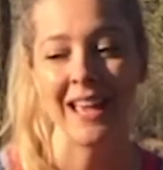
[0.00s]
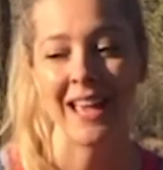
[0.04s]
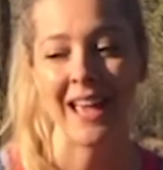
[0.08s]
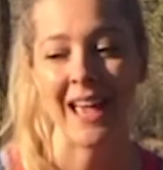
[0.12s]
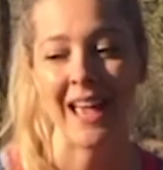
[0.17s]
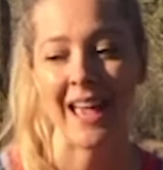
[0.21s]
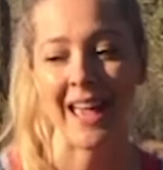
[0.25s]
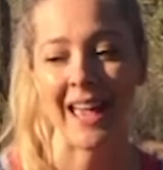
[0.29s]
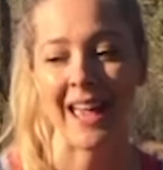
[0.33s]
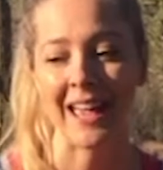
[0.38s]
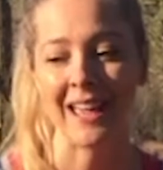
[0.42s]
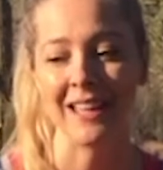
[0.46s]

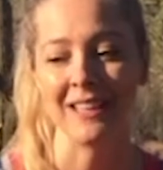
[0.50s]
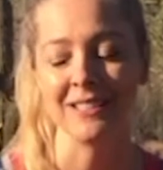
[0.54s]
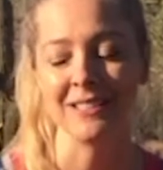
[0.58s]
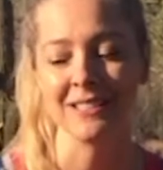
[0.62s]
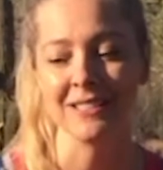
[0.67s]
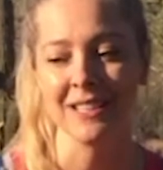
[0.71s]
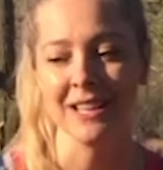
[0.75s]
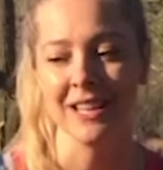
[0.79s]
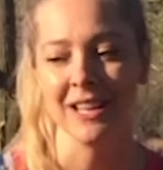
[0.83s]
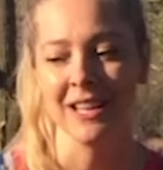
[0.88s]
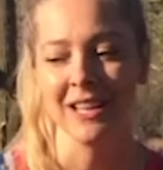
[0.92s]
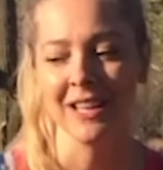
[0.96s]
And
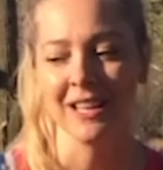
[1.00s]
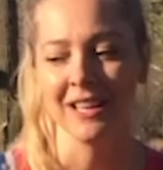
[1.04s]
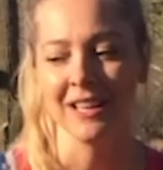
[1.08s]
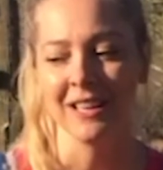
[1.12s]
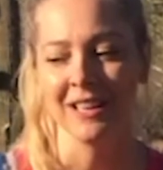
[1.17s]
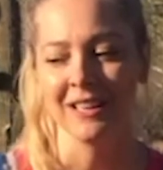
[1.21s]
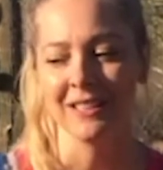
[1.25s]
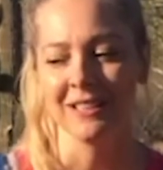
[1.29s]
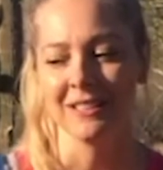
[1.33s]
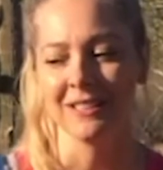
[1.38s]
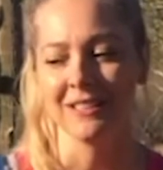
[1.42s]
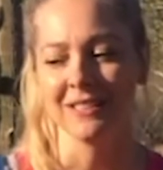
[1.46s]

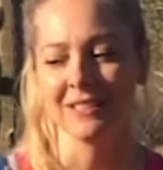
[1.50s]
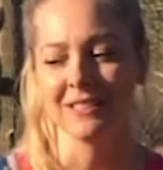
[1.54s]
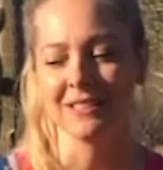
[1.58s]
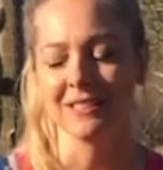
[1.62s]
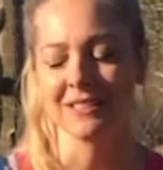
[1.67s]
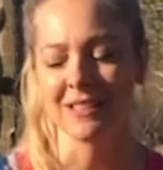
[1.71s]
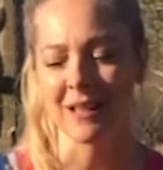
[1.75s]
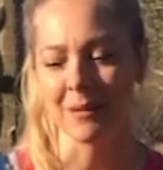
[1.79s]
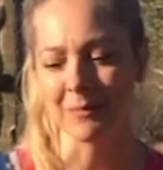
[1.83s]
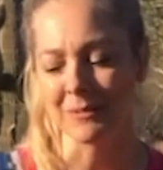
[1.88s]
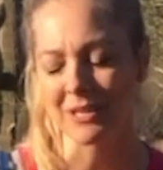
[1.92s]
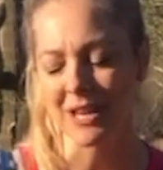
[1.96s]

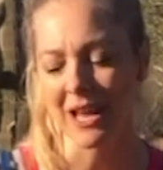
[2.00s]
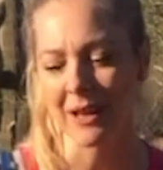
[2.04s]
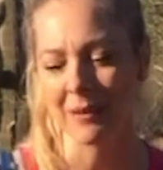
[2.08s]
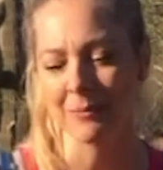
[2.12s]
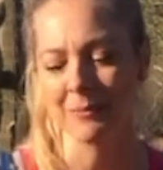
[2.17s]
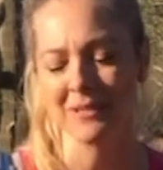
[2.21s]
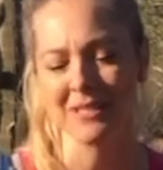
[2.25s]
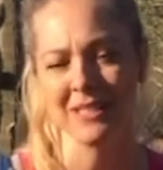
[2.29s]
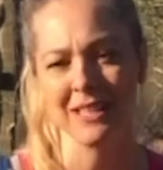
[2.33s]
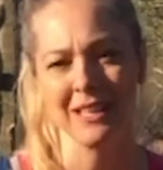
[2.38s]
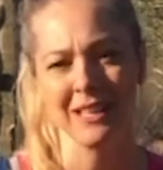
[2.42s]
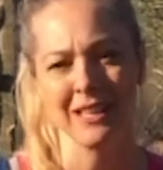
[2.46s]
sometimes
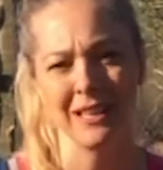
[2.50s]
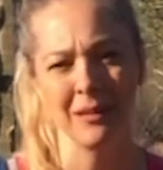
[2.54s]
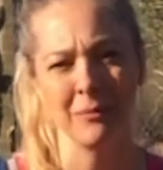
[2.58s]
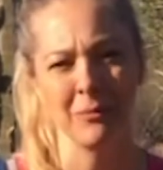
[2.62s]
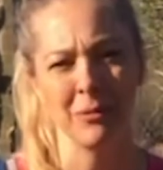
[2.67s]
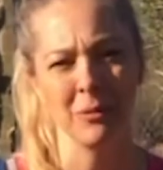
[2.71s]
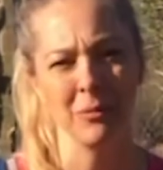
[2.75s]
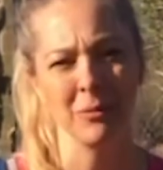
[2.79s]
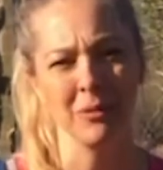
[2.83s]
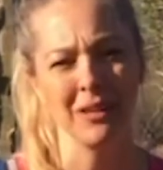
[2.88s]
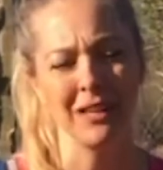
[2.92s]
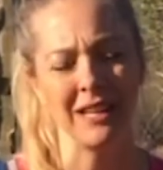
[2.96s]
it can be
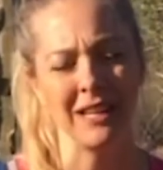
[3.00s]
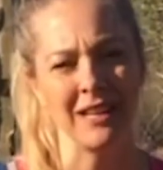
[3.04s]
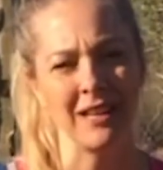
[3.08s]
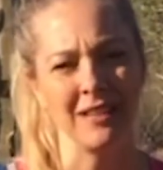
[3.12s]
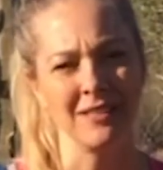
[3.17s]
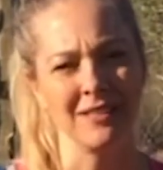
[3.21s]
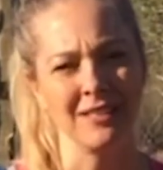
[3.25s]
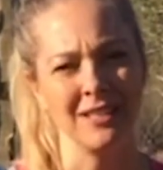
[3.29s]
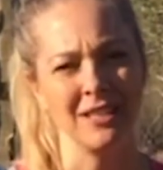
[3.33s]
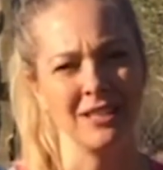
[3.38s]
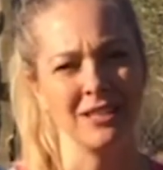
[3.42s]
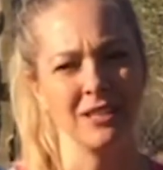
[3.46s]
really
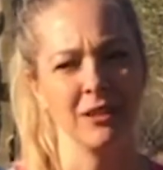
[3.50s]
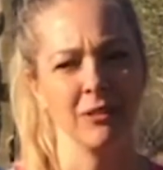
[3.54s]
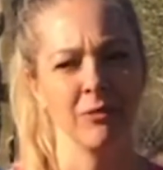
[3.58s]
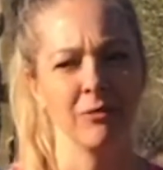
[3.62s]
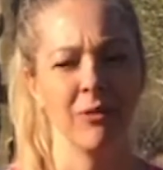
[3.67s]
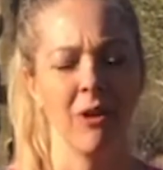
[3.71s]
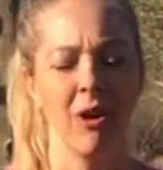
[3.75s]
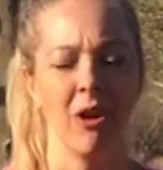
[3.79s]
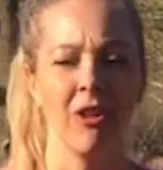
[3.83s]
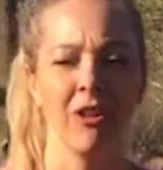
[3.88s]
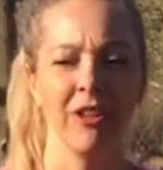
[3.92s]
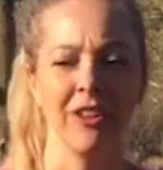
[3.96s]
easy to
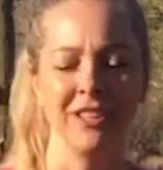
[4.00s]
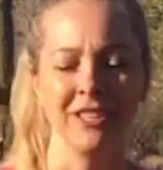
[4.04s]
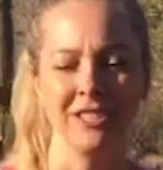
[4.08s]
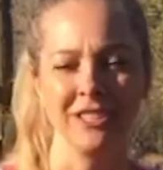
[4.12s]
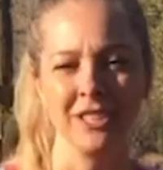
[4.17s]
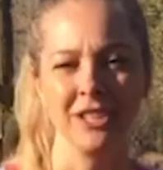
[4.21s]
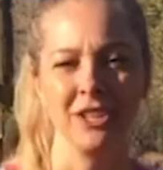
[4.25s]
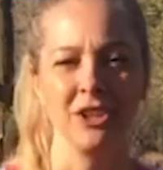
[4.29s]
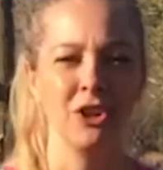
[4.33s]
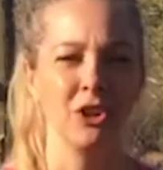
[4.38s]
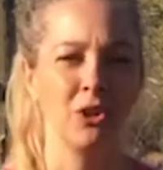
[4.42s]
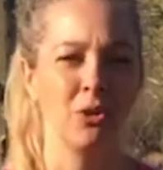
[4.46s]
fall into
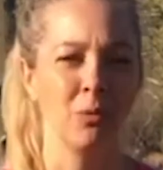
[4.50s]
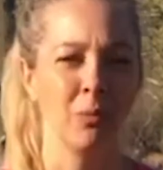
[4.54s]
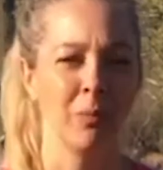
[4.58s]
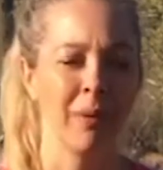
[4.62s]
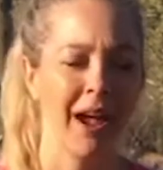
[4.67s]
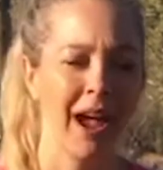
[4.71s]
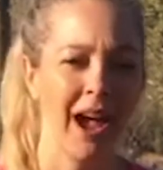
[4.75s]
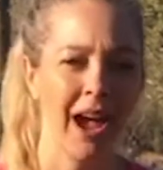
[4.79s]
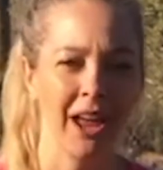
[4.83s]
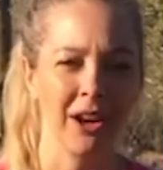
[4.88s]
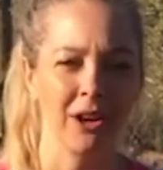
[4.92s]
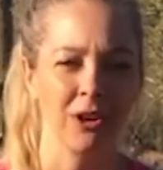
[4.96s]
new
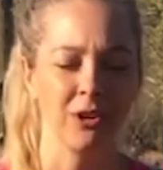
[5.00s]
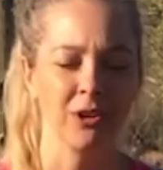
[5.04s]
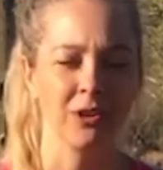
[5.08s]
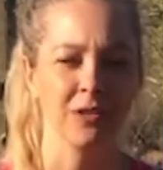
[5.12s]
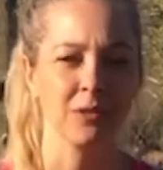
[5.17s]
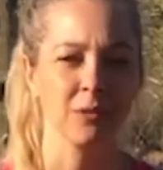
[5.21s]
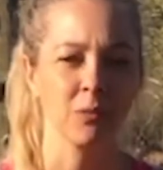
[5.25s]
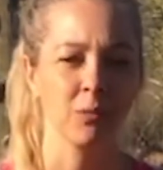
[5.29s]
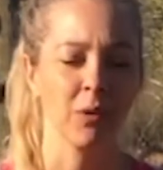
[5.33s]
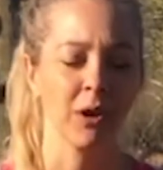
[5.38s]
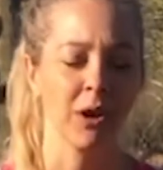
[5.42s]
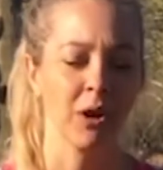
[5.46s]
patterns
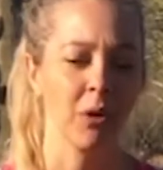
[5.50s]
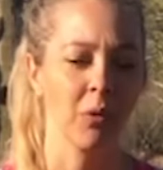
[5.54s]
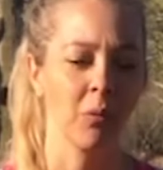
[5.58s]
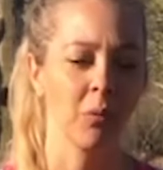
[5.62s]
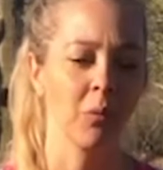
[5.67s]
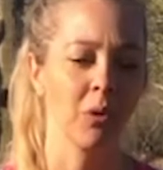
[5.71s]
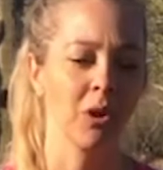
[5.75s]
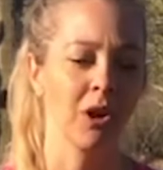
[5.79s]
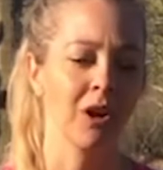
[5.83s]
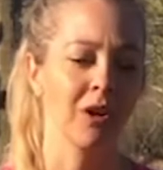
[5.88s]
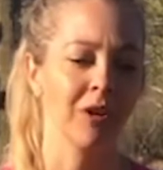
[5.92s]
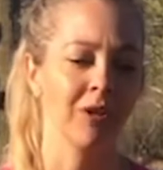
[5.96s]
where
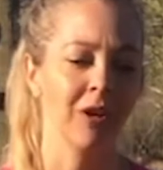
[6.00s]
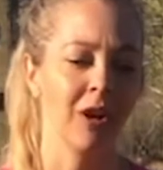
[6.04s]
we're